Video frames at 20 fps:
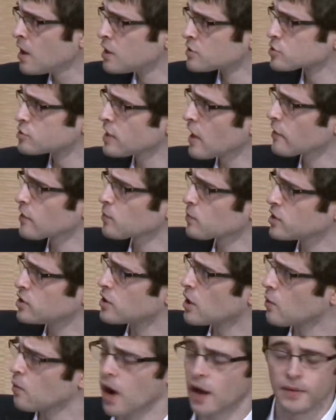So now that we
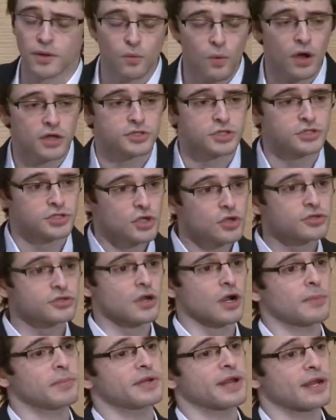know why we want to use
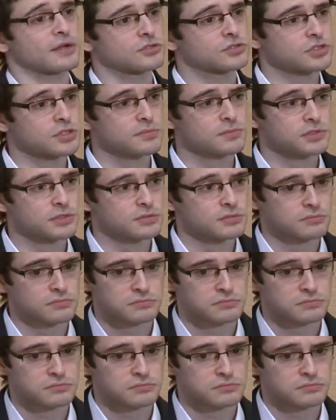carbon nanotubes,